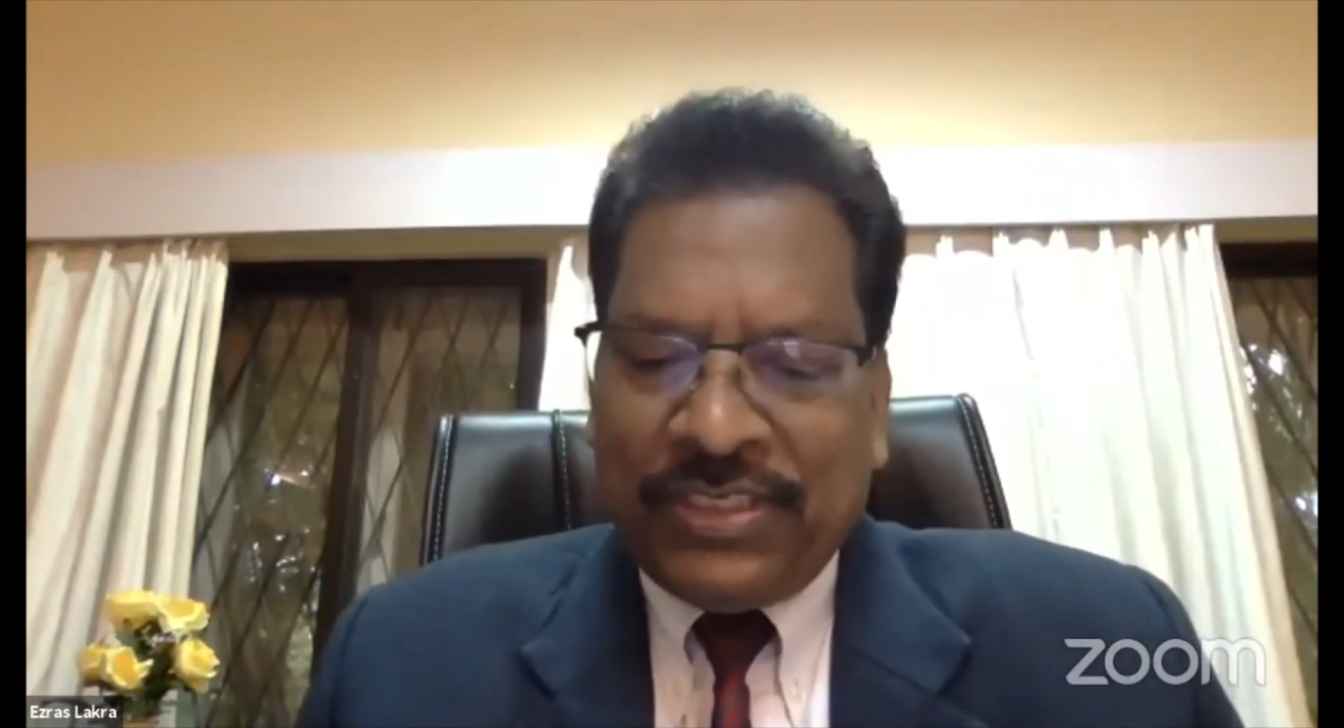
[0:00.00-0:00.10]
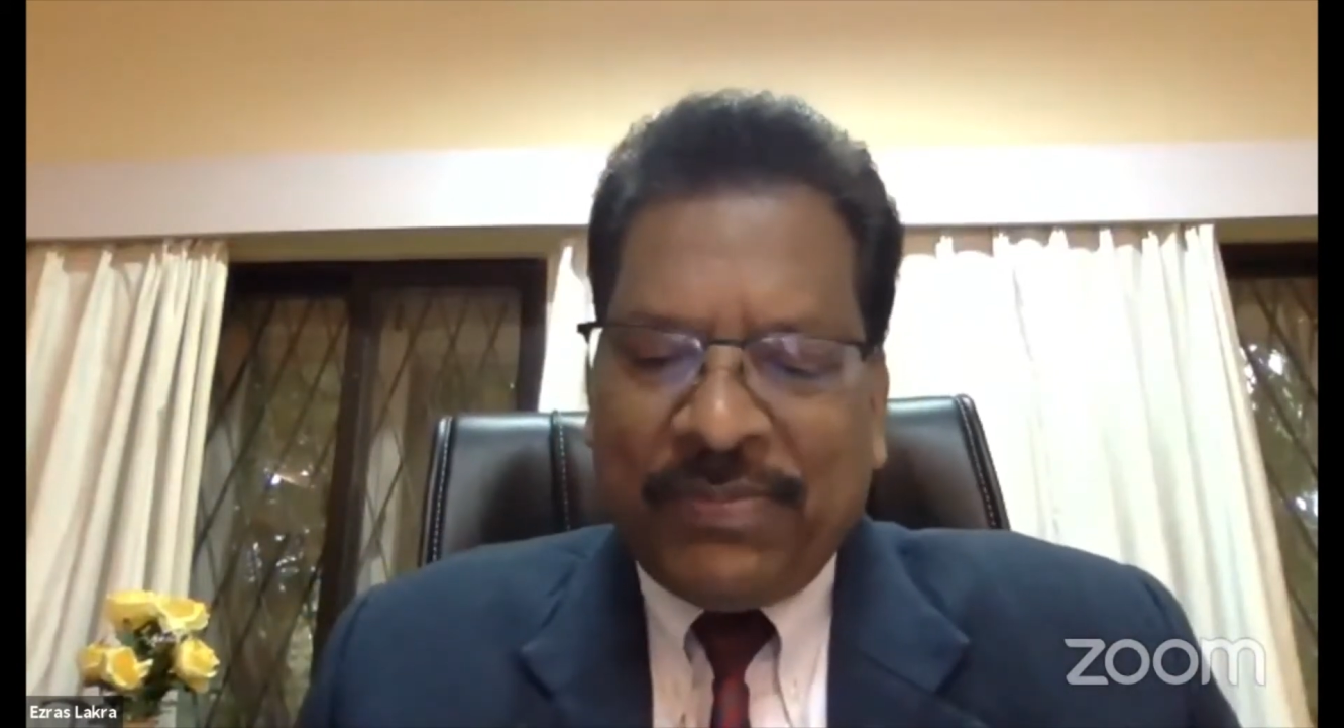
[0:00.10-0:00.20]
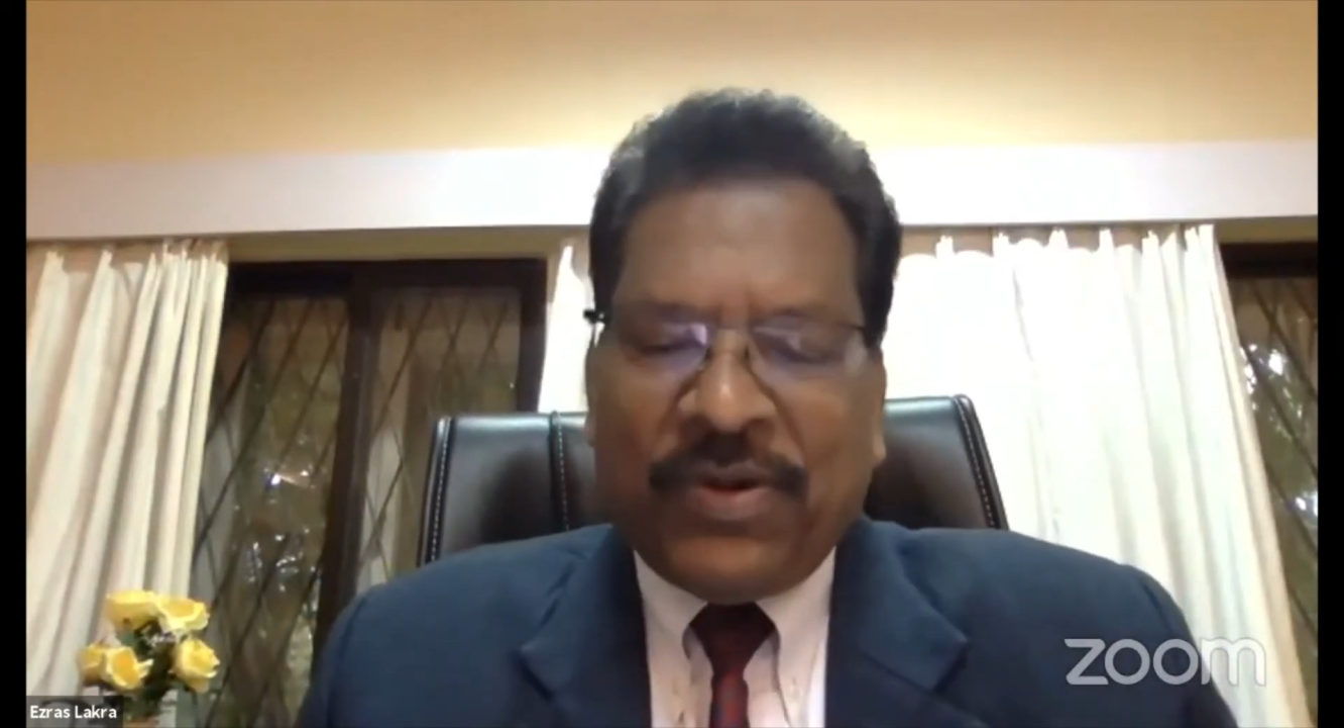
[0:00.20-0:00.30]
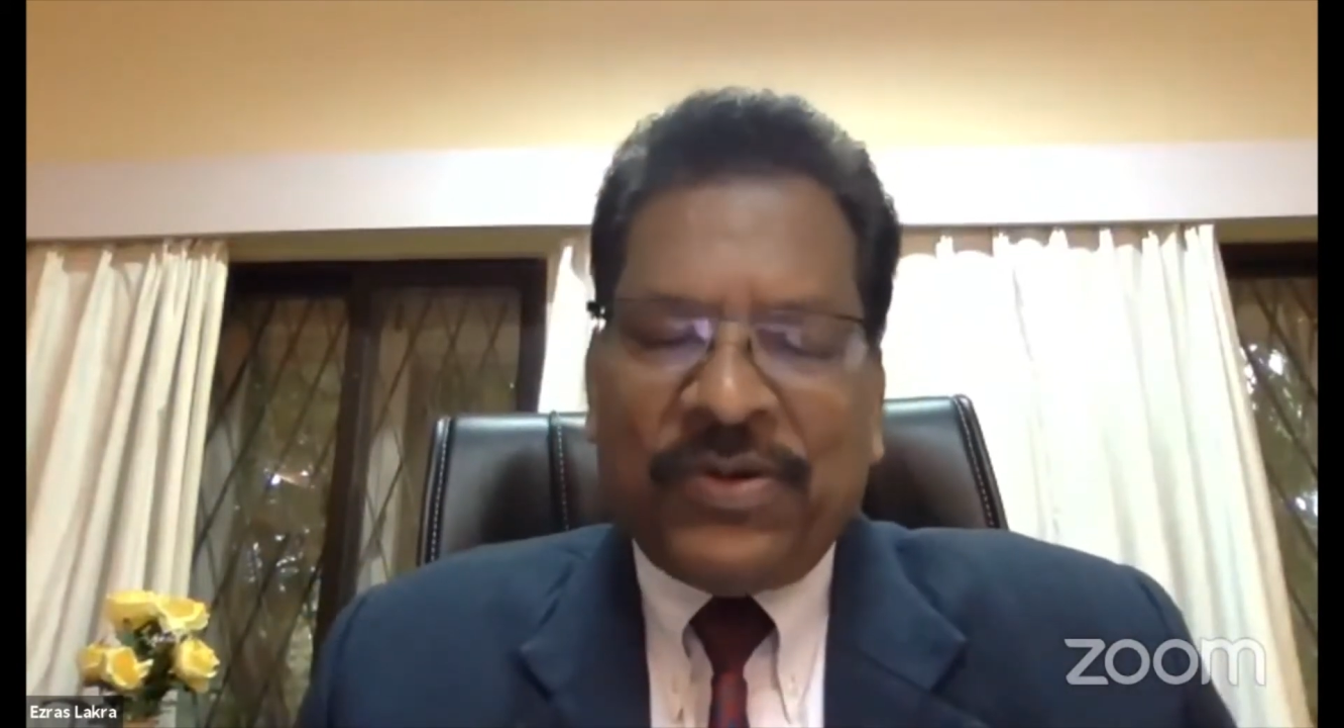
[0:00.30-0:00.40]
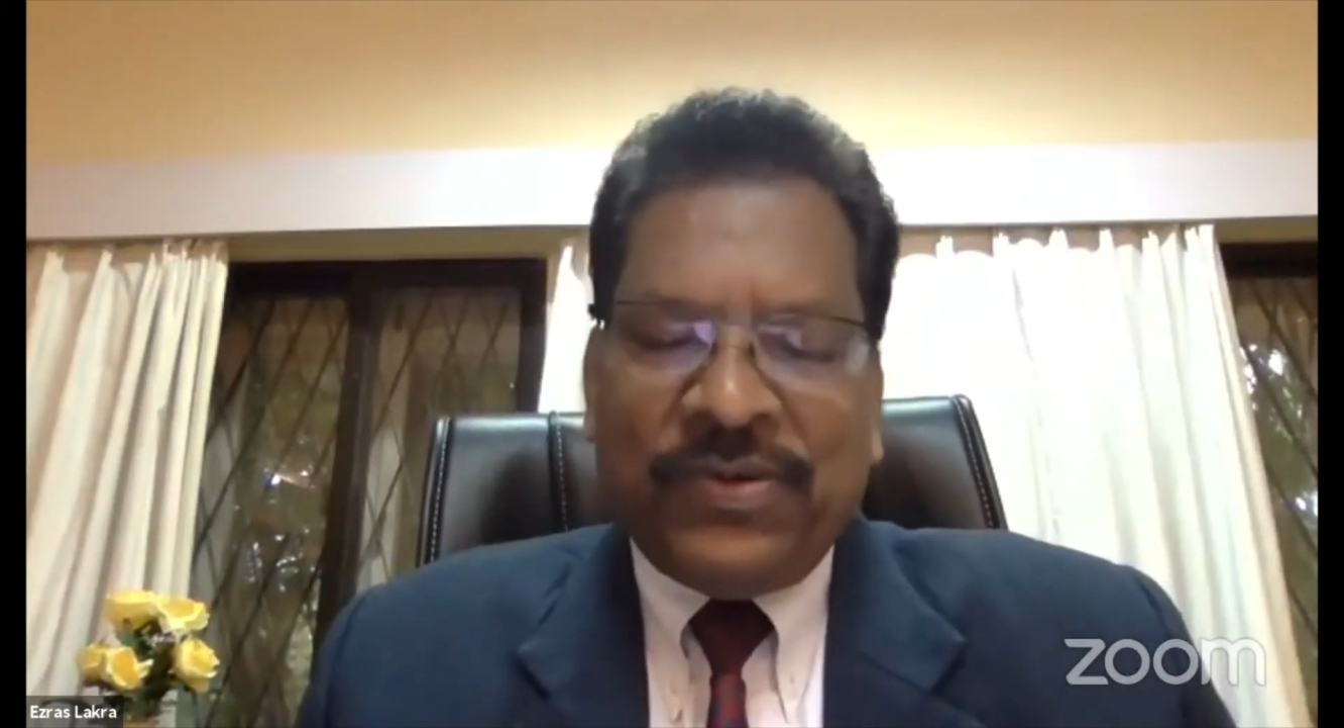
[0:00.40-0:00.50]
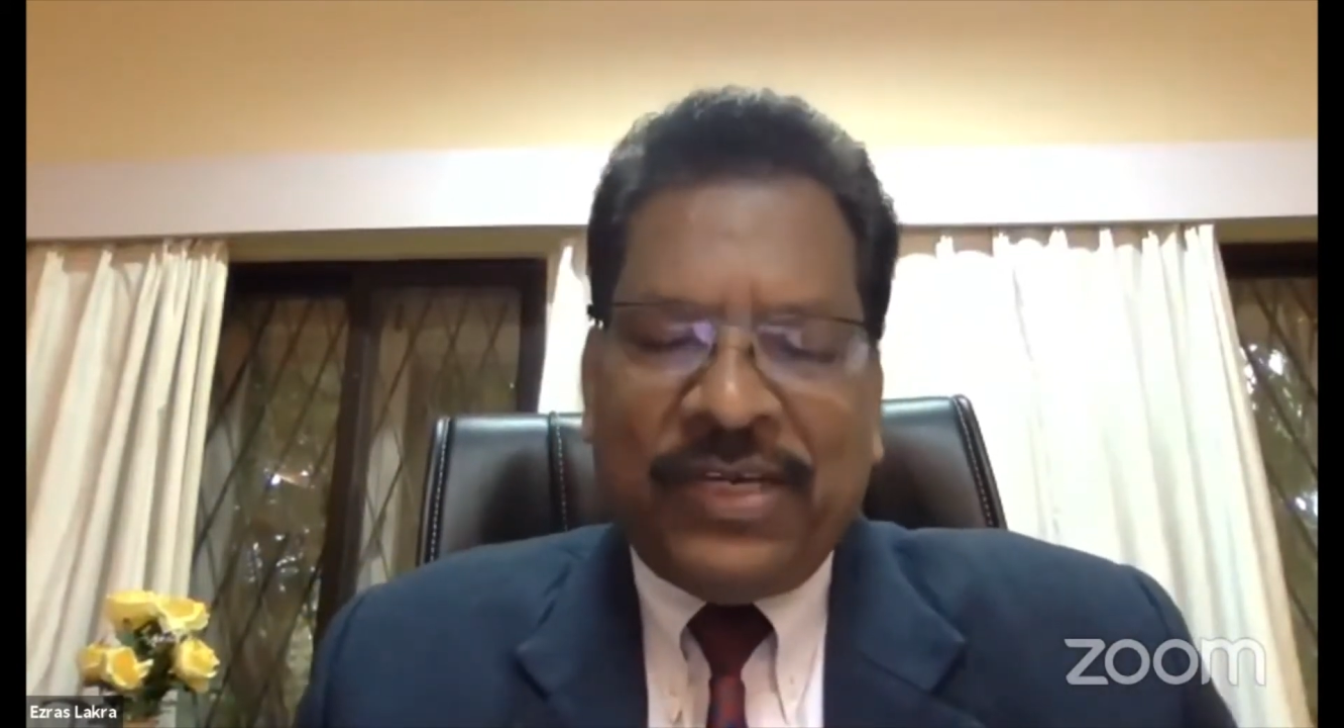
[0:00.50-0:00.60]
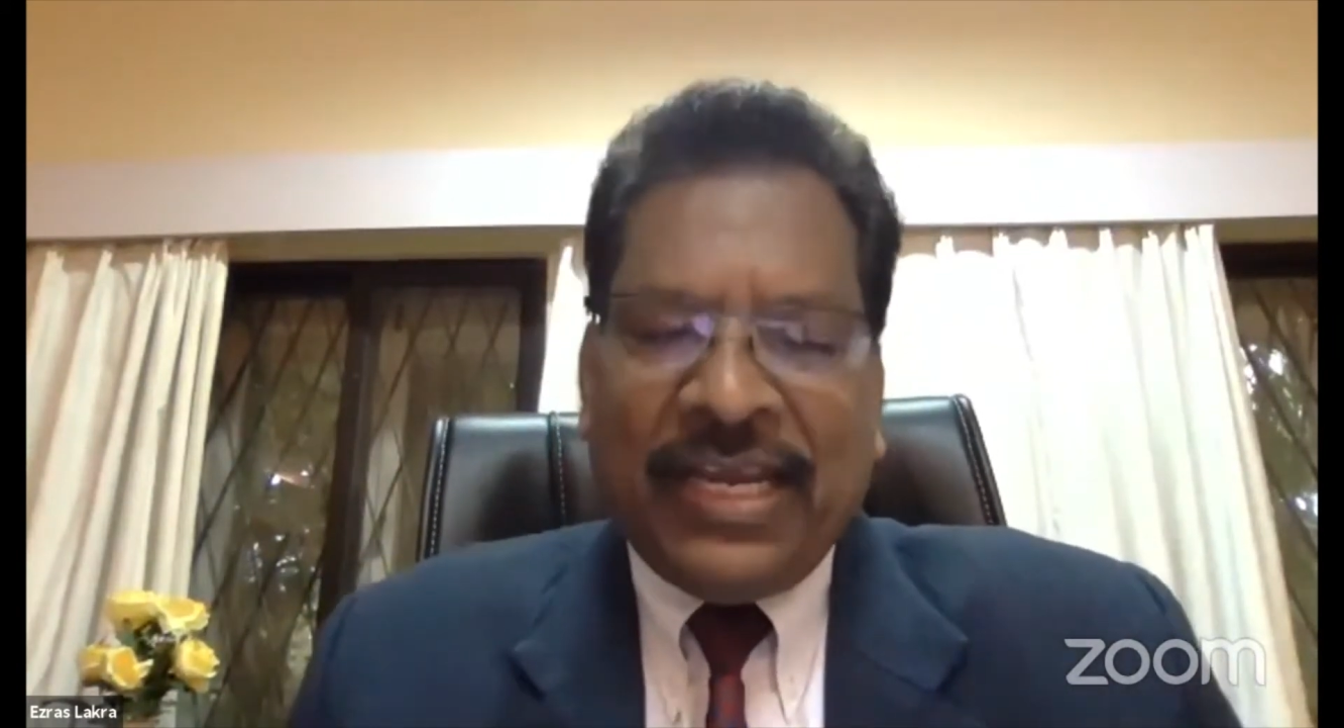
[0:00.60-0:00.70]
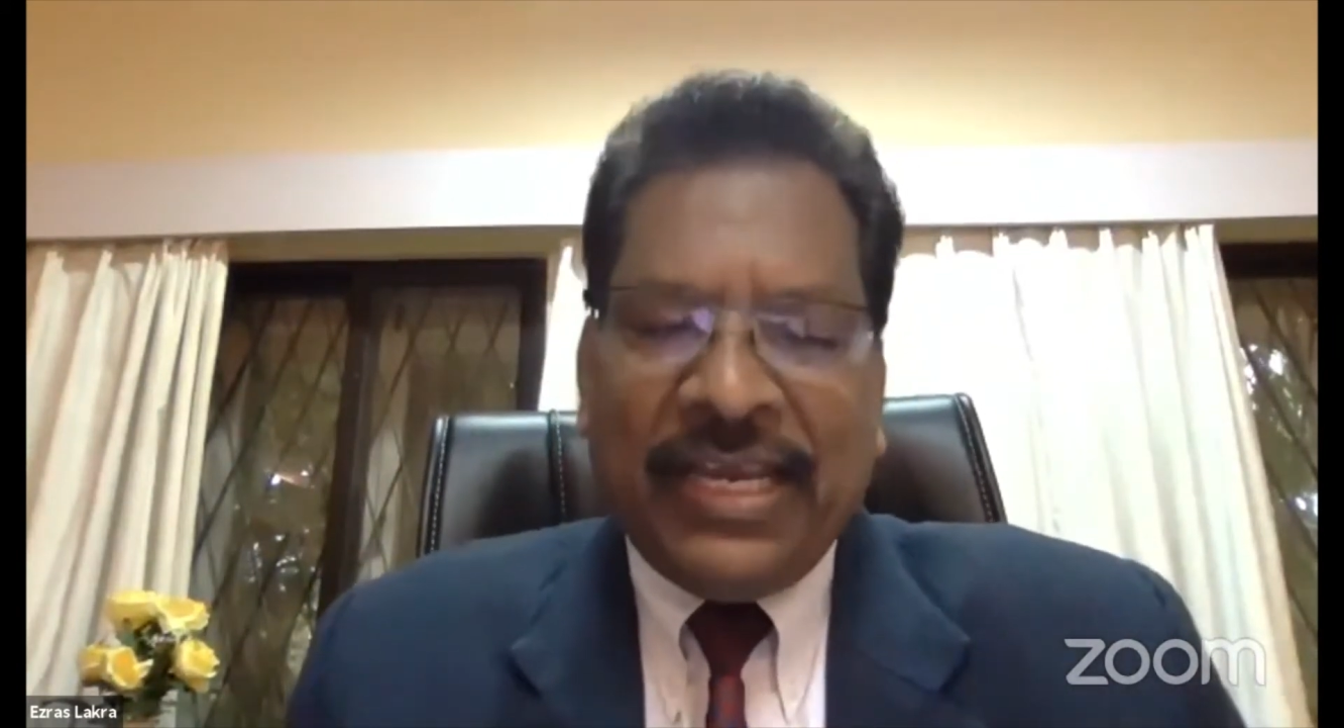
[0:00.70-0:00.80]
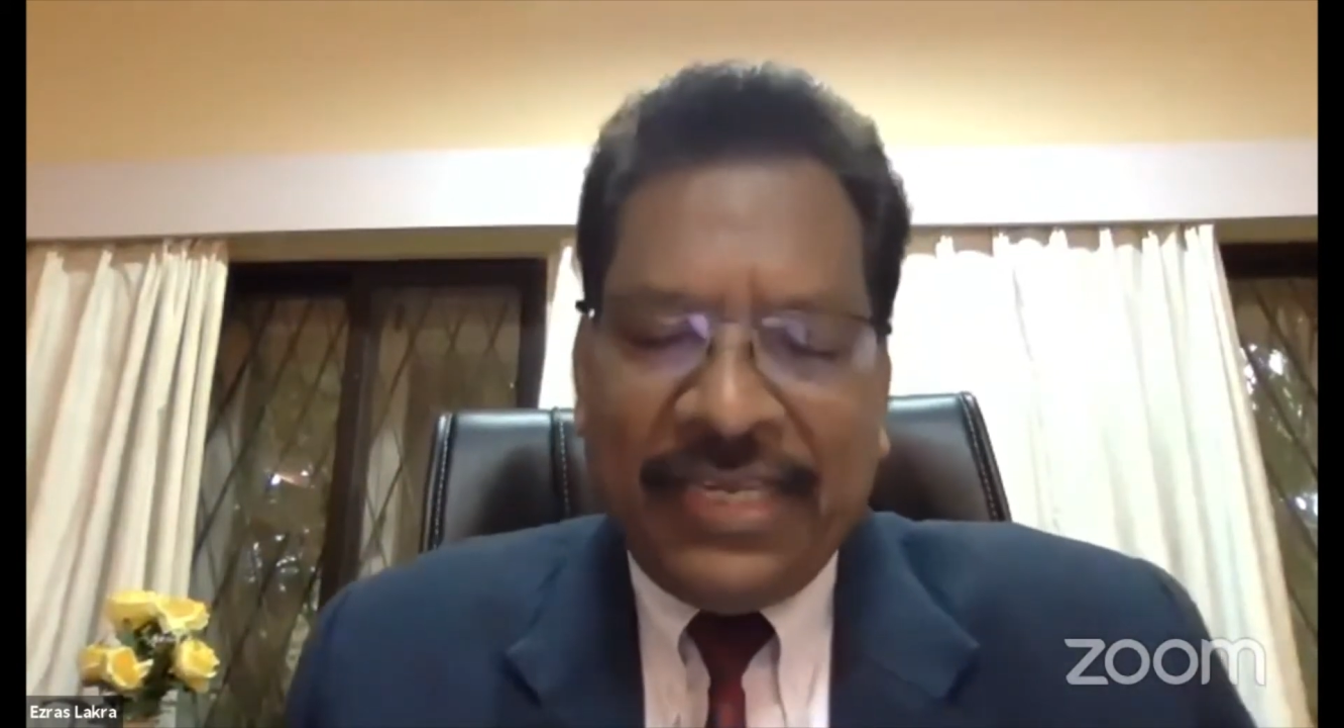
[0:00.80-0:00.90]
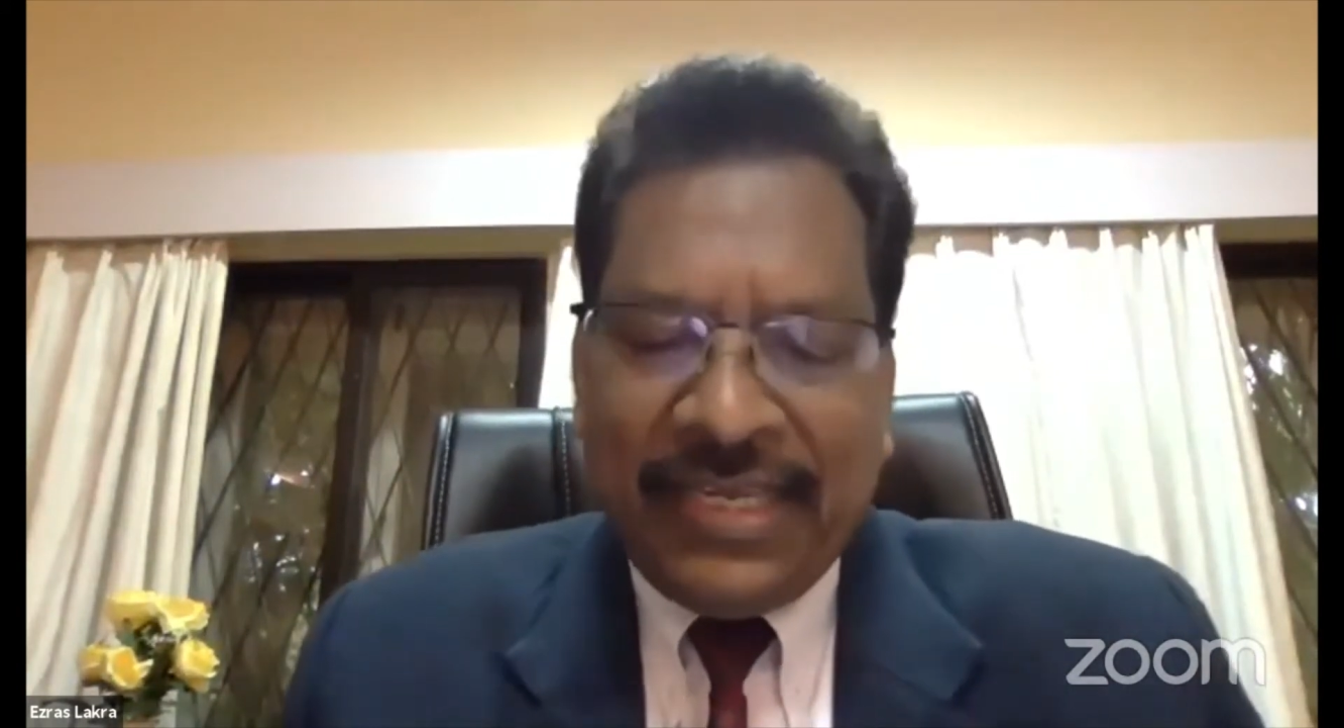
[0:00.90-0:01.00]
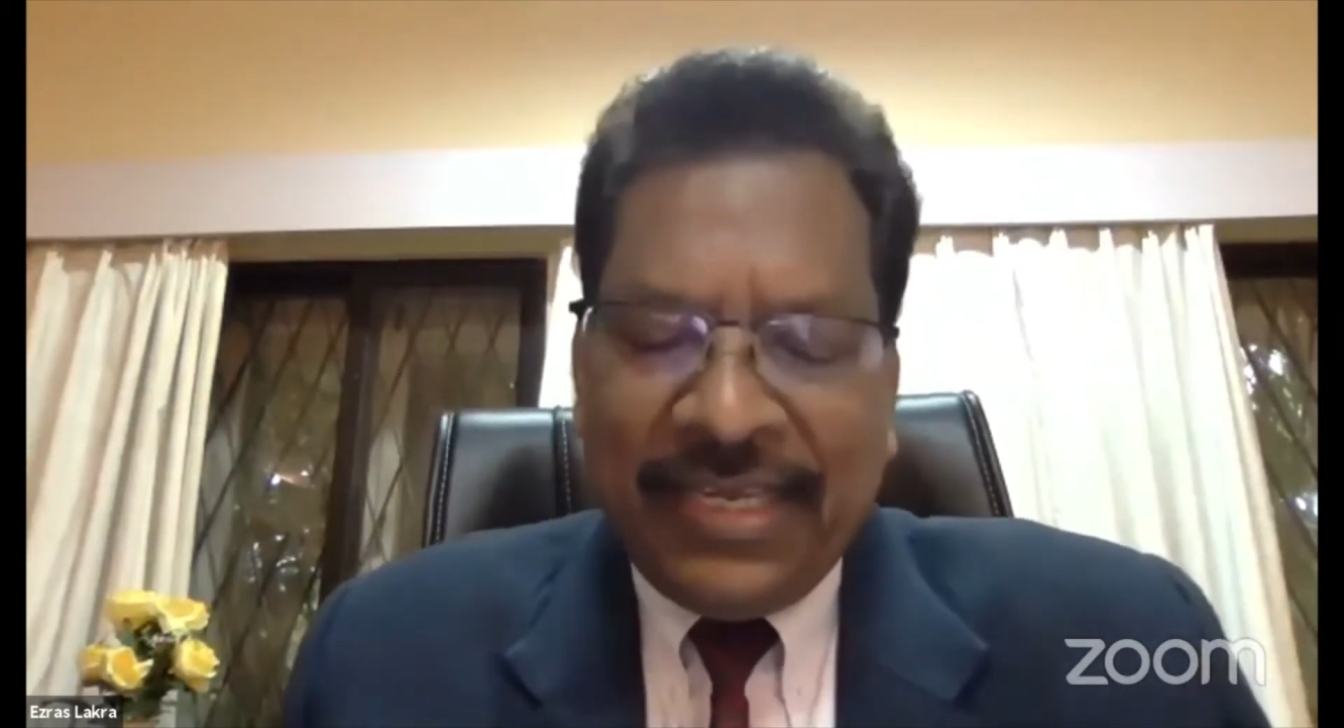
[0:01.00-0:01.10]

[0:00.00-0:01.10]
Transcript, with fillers: about to die,